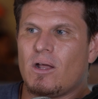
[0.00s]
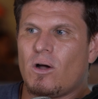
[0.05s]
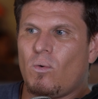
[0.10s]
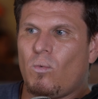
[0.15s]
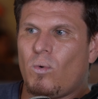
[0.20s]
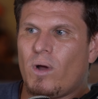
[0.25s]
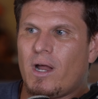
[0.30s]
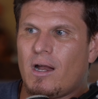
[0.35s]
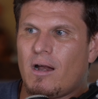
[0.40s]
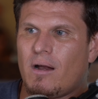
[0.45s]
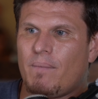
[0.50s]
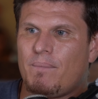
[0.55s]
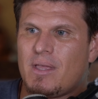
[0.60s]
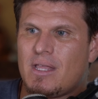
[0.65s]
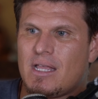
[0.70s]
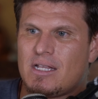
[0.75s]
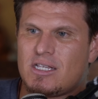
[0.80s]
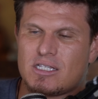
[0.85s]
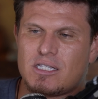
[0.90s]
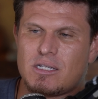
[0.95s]
know, where
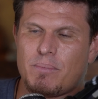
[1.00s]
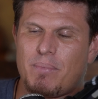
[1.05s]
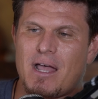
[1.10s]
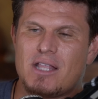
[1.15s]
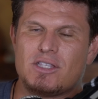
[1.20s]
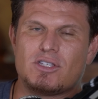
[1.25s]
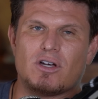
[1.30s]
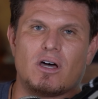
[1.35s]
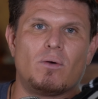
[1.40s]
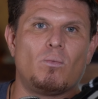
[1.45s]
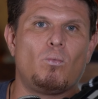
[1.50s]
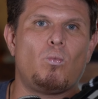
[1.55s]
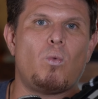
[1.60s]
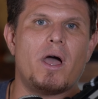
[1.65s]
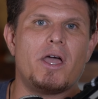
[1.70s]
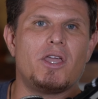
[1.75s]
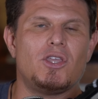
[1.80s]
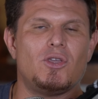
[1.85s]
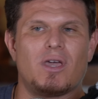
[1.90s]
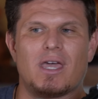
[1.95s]
it just depends on
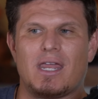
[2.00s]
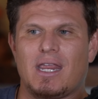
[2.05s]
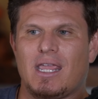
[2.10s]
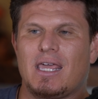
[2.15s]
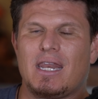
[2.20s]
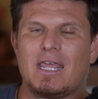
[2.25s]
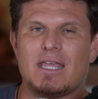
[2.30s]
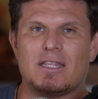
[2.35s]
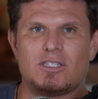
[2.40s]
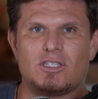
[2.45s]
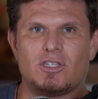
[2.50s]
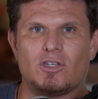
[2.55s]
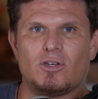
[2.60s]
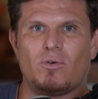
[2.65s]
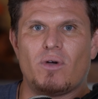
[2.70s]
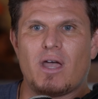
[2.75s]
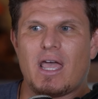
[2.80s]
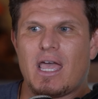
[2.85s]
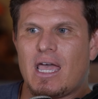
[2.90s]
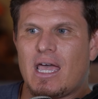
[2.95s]
what you can get
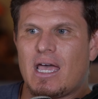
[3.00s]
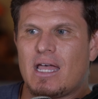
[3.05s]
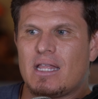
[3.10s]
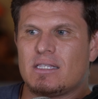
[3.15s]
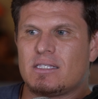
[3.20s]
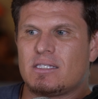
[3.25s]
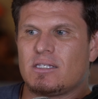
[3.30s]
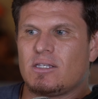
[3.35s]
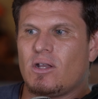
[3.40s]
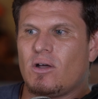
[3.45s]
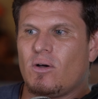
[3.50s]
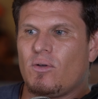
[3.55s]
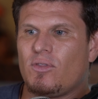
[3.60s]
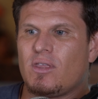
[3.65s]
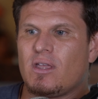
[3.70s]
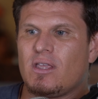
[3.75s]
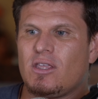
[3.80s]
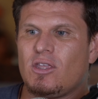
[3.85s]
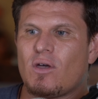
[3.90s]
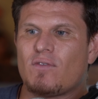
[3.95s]
into, and, you know,
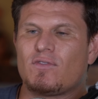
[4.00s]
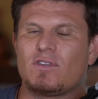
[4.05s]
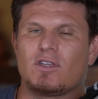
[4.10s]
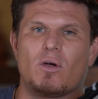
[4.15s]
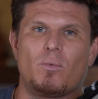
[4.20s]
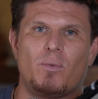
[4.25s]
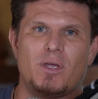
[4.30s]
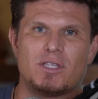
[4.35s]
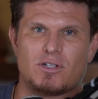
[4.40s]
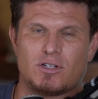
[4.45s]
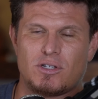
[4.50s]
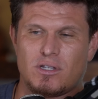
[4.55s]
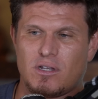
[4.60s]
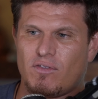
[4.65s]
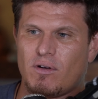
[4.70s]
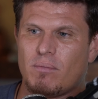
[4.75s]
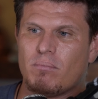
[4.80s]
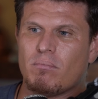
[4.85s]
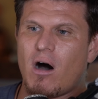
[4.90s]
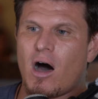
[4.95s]
that you have to go research the
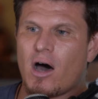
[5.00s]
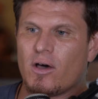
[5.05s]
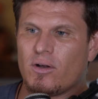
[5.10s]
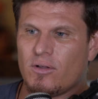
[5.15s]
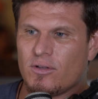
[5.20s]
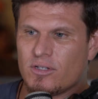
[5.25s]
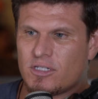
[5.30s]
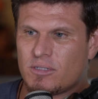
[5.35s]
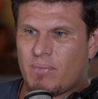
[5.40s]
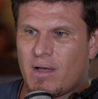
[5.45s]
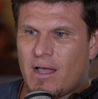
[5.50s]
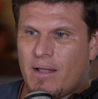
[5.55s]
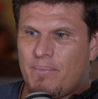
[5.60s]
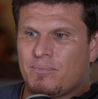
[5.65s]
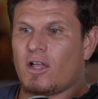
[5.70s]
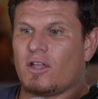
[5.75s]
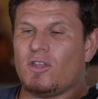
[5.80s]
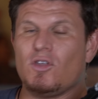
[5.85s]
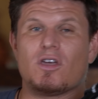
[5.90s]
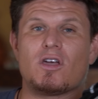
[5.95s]
different models,
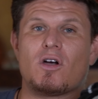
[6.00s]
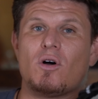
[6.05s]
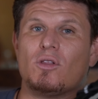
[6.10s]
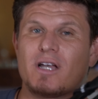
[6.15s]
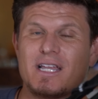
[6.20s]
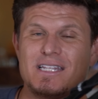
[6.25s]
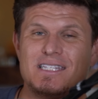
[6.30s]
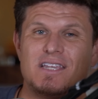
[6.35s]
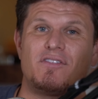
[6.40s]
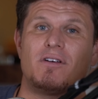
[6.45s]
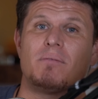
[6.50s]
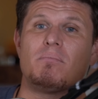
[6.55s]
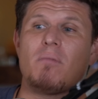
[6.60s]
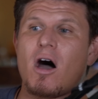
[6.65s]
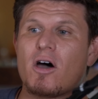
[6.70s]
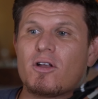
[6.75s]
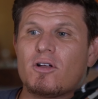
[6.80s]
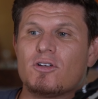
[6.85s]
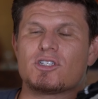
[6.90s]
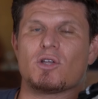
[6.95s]
but you can go look at different
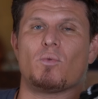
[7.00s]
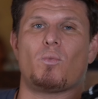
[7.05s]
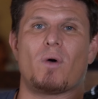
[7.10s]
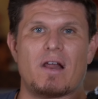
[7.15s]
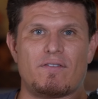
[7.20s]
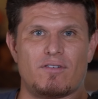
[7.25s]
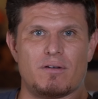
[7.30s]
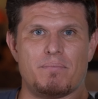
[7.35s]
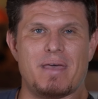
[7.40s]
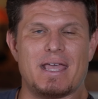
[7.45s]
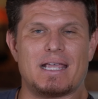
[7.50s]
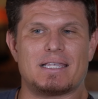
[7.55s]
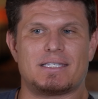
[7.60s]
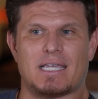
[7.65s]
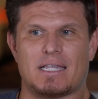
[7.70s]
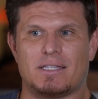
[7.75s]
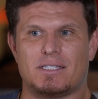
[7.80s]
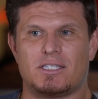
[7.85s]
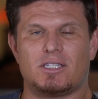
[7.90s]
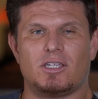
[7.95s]
models, whatever makes
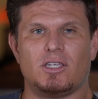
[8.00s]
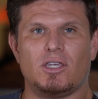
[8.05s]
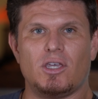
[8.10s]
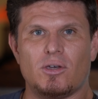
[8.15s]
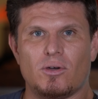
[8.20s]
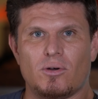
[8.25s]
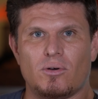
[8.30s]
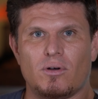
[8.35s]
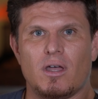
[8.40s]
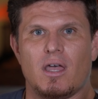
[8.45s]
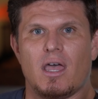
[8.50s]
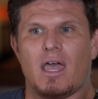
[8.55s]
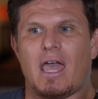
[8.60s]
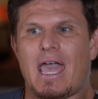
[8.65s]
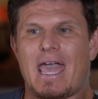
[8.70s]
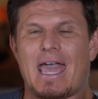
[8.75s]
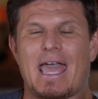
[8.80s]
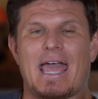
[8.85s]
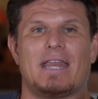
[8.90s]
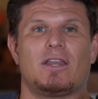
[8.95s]
sense to you,
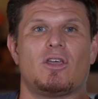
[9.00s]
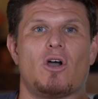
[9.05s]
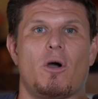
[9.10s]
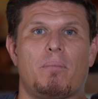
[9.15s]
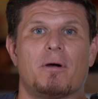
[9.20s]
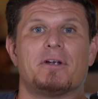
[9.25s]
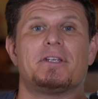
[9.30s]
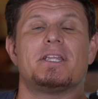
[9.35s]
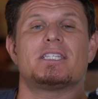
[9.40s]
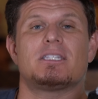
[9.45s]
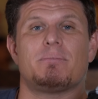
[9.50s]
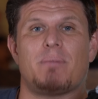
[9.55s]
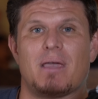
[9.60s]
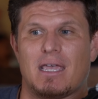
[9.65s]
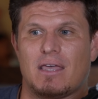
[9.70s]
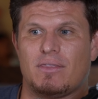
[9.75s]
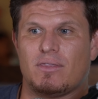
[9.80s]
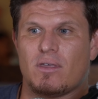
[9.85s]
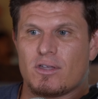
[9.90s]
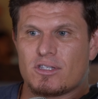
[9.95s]
and go
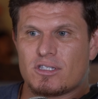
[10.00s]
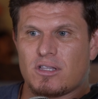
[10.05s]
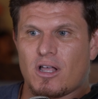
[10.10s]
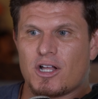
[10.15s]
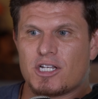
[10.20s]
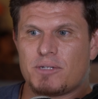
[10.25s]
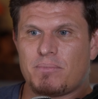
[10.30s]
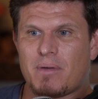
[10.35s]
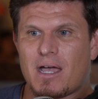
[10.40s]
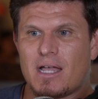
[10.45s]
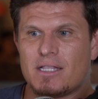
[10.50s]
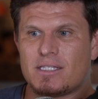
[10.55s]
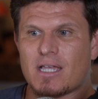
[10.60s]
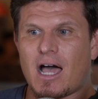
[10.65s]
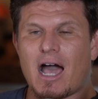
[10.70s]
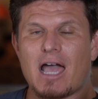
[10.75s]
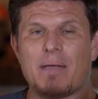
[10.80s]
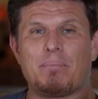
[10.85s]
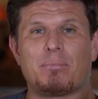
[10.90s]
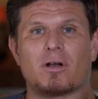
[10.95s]
participate in those launch pads.
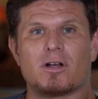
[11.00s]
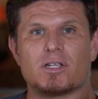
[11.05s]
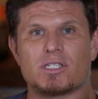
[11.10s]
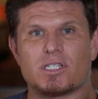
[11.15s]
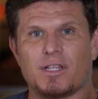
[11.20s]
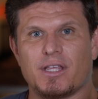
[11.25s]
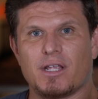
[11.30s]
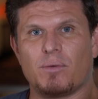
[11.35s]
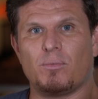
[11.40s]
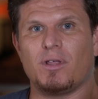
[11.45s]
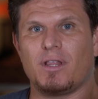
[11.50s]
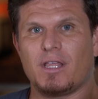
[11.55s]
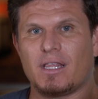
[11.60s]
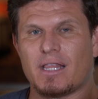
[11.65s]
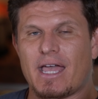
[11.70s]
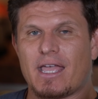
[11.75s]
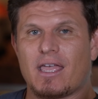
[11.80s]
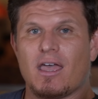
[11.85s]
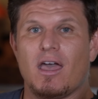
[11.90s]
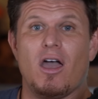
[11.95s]
I personally really
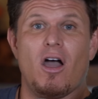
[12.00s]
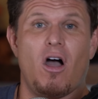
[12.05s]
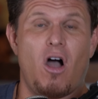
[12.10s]
like